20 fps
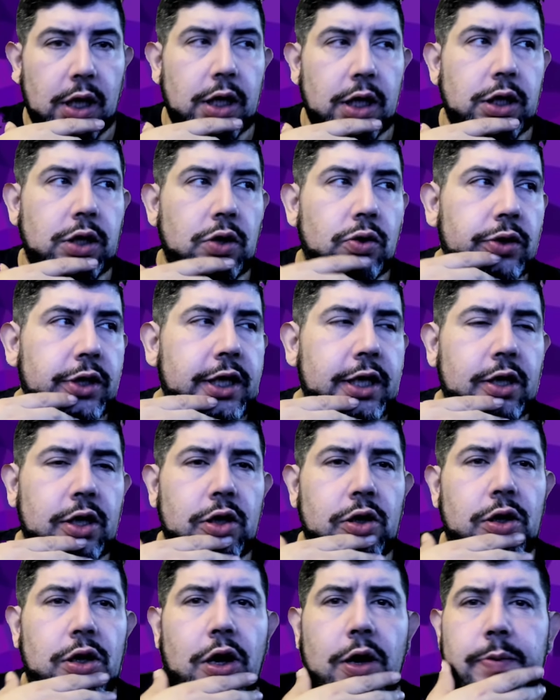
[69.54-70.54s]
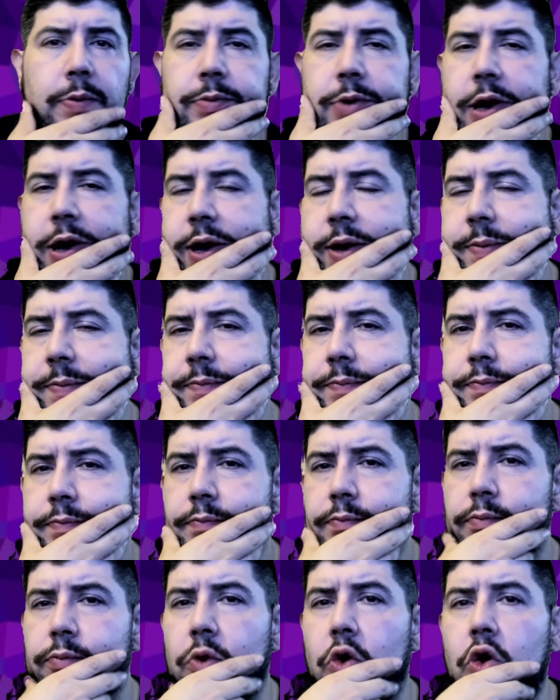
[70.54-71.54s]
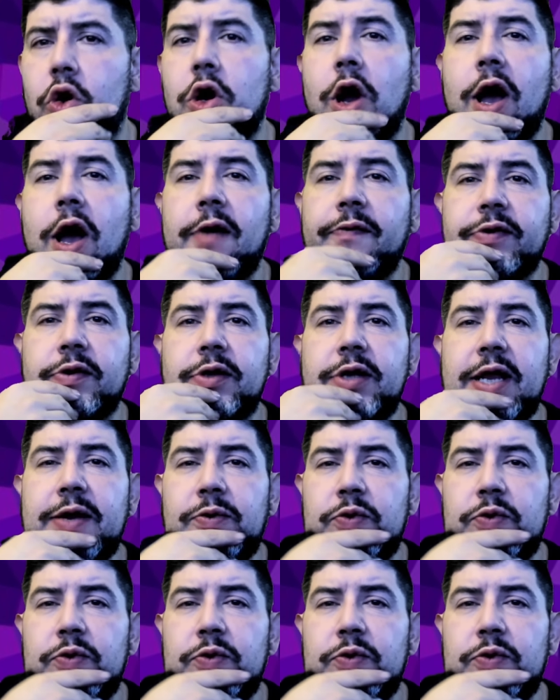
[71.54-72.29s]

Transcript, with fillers: You'll hear um, more often